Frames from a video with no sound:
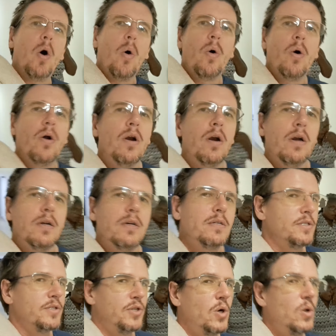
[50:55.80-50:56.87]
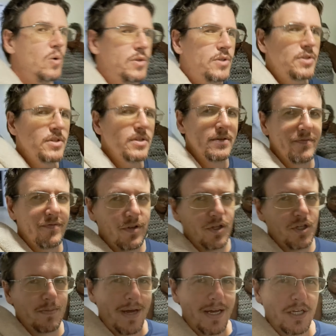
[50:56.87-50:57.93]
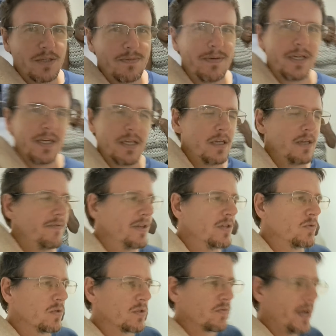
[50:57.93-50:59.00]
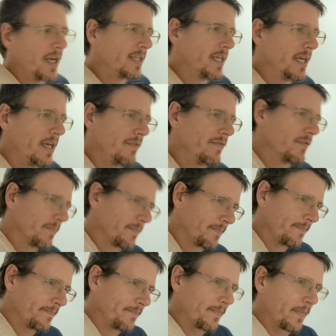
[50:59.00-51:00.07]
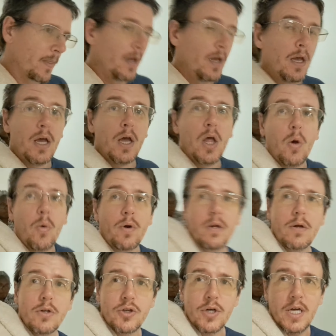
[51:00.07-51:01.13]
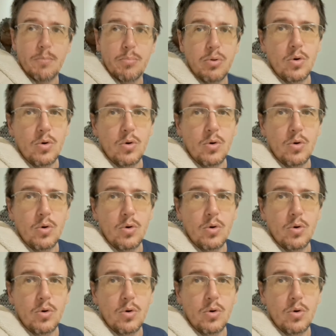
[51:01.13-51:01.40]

or dose, for the Spanish-speaking individuals. Right, Dave? We're gonna go try the